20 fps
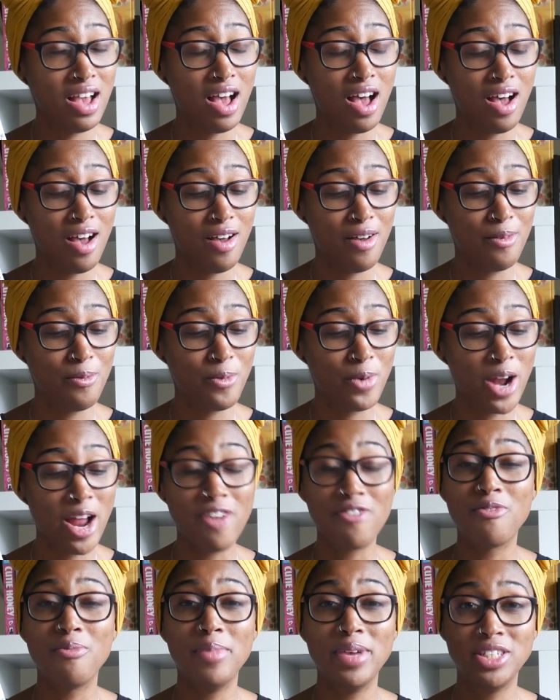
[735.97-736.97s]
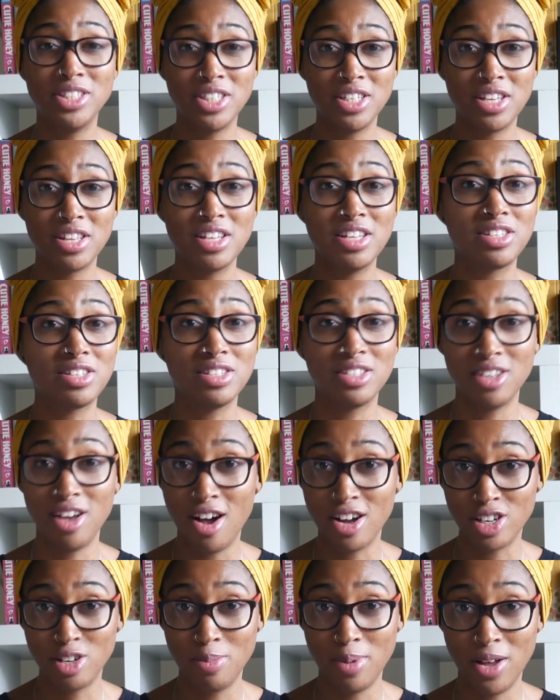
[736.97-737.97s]
where I've mentioned this and
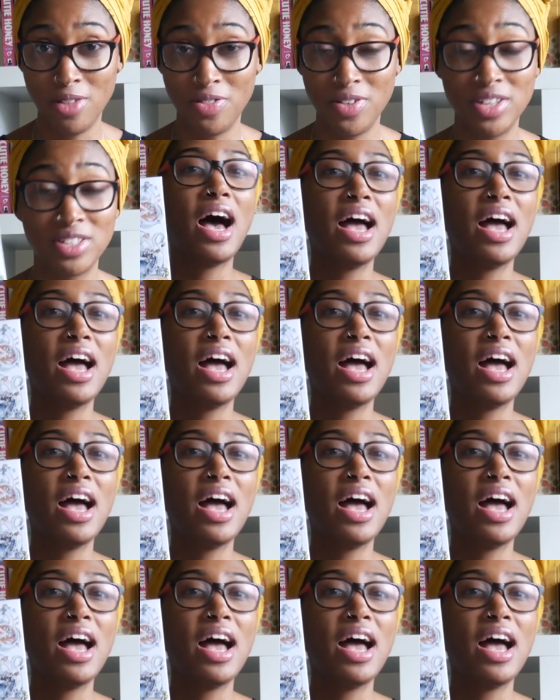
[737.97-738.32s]
talked about this.